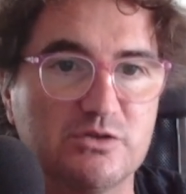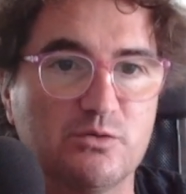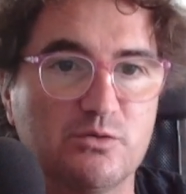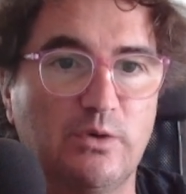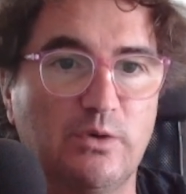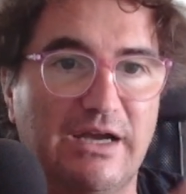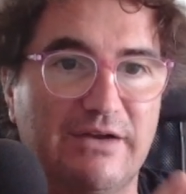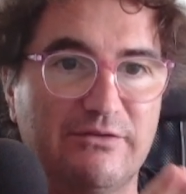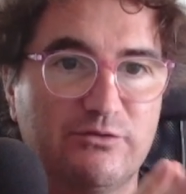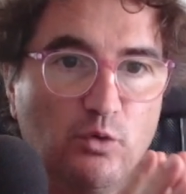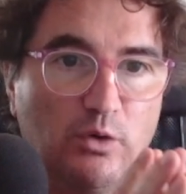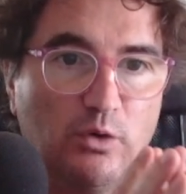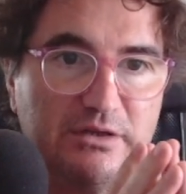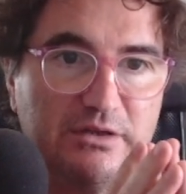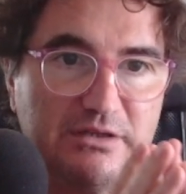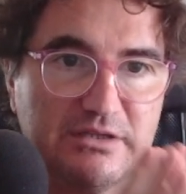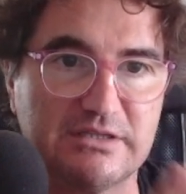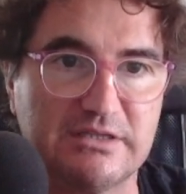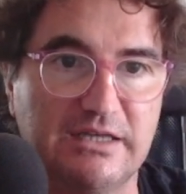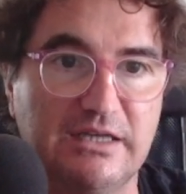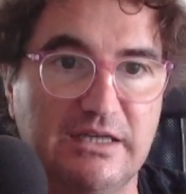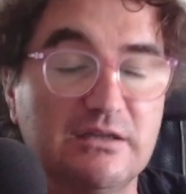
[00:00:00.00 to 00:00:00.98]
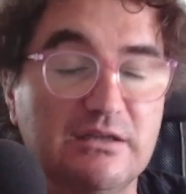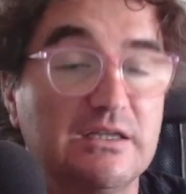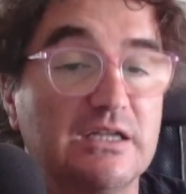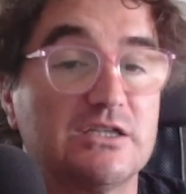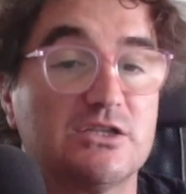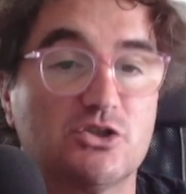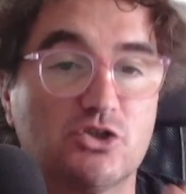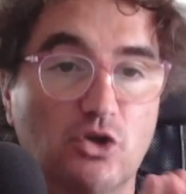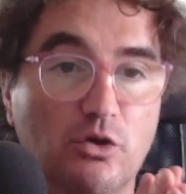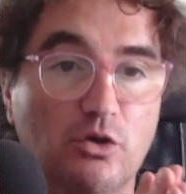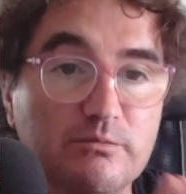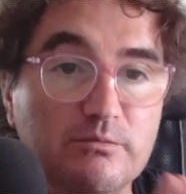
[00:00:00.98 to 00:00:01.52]
we have to understand that
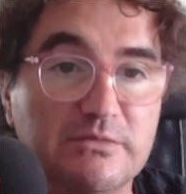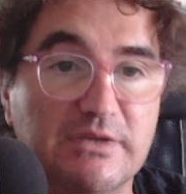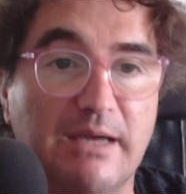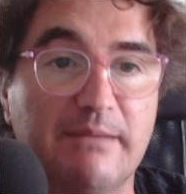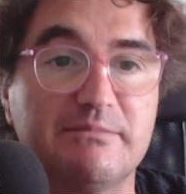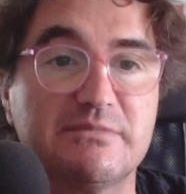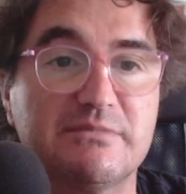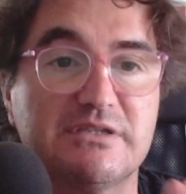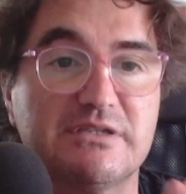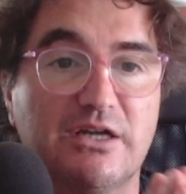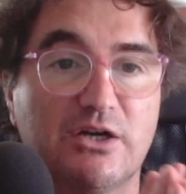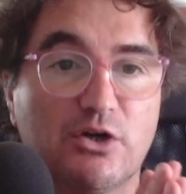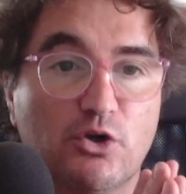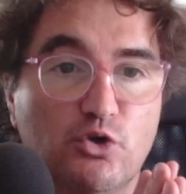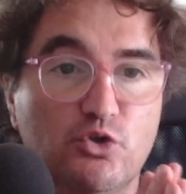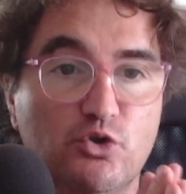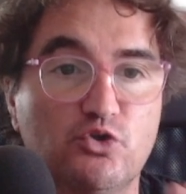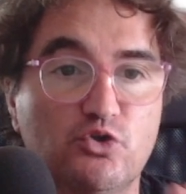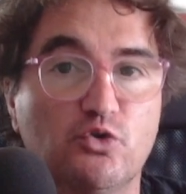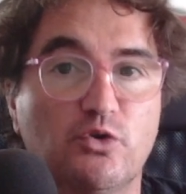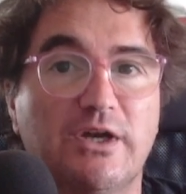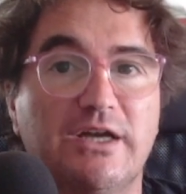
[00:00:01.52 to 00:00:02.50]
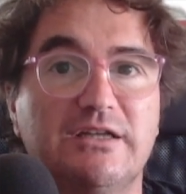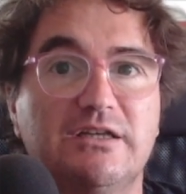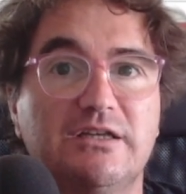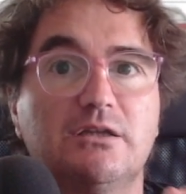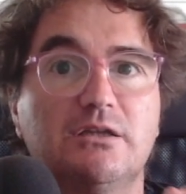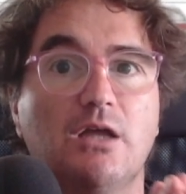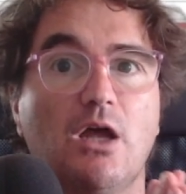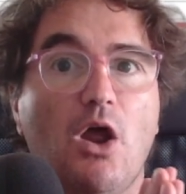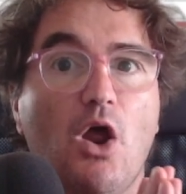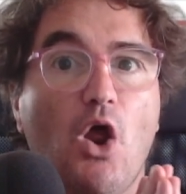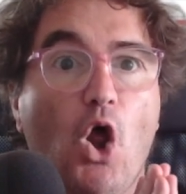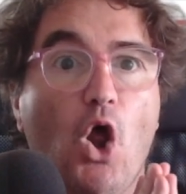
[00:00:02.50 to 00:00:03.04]
sometimes they are going to get it